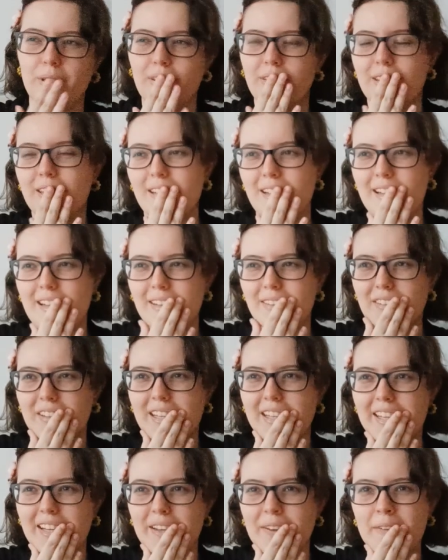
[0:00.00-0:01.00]
burn
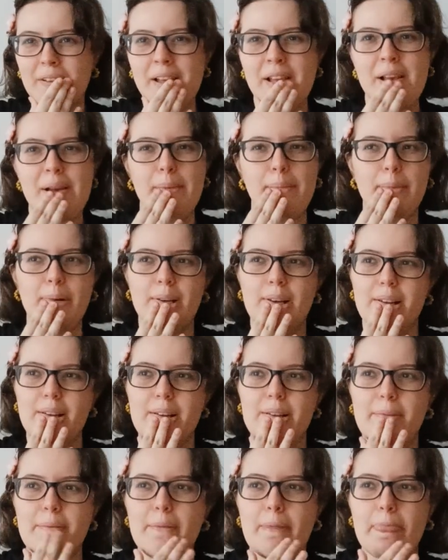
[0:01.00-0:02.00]
really,
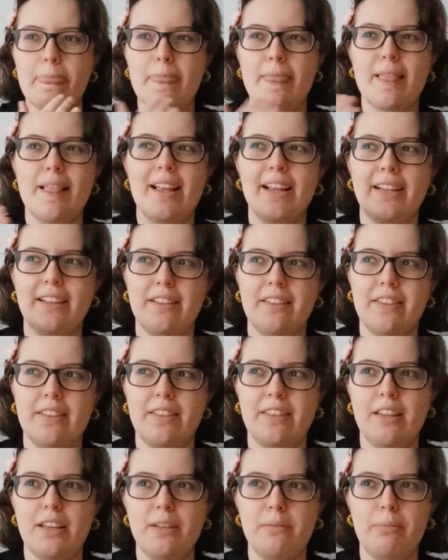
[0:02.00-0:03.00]
but
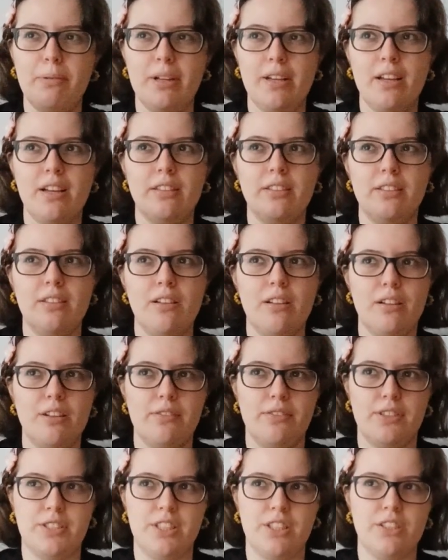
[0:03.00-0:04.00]
like, they pay a lot
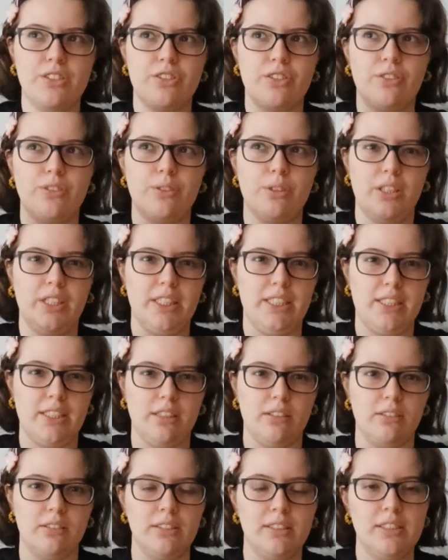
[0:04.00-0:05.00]
of attention to
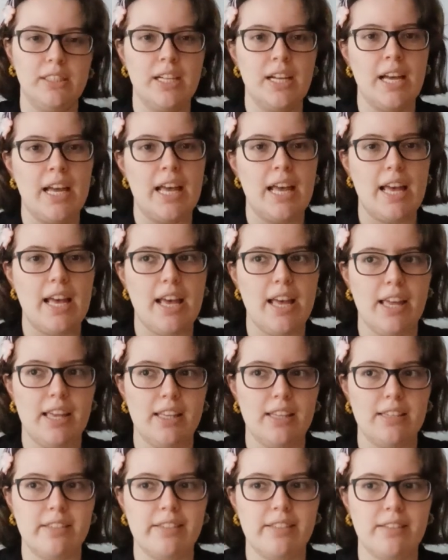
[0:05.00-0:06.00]
detail
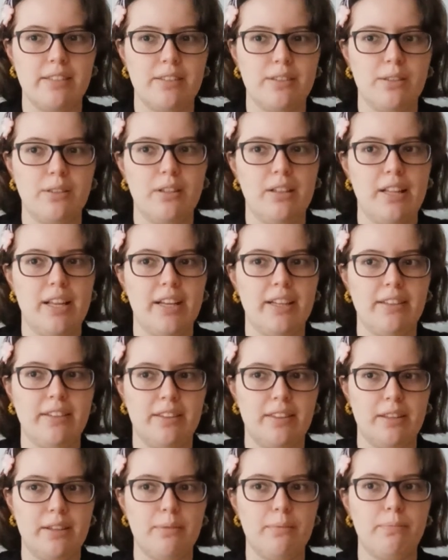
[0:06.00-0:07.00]
and,
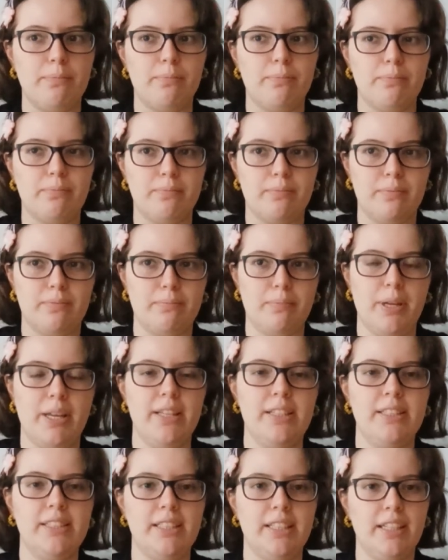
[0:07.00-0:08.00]
like, the
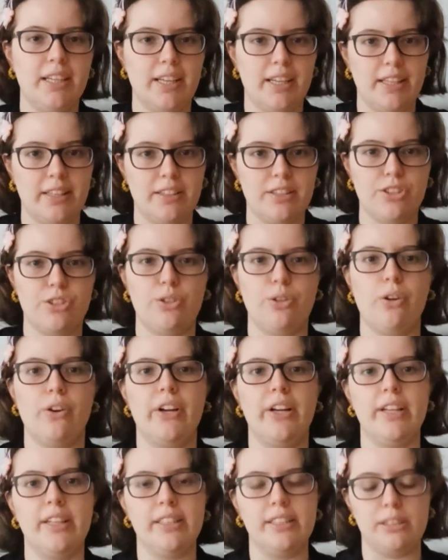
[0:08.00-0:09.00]
pacing in the
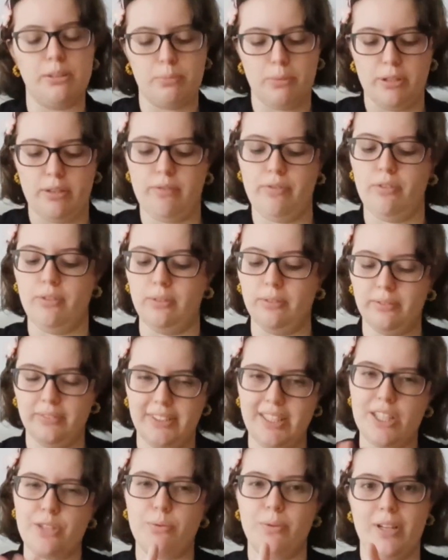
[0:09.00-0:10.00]
story is beautiful.
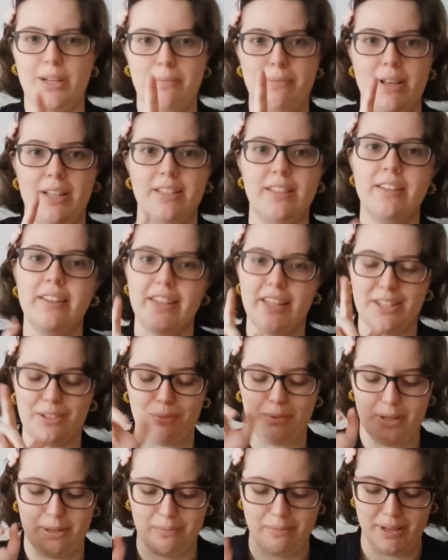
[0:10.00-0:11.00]
That's what I meant.
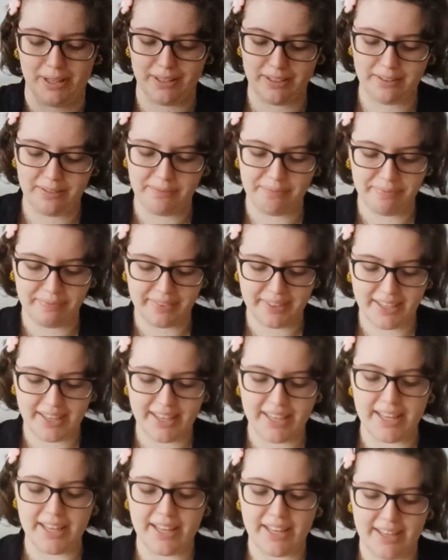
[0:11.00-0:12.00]
That's what I meant.
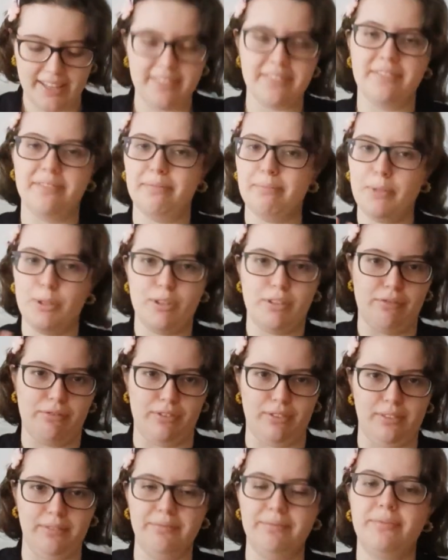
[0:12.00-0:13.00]

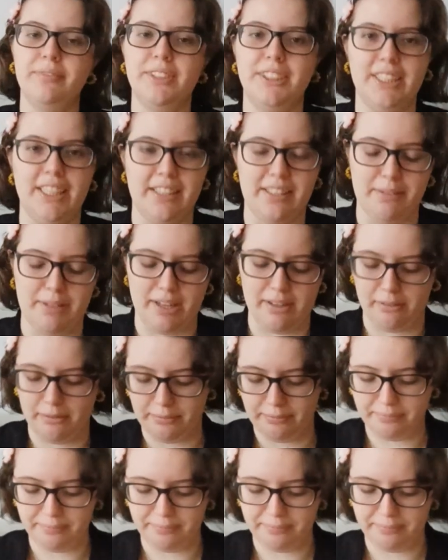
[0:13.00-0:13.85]
Beautiful. Check it.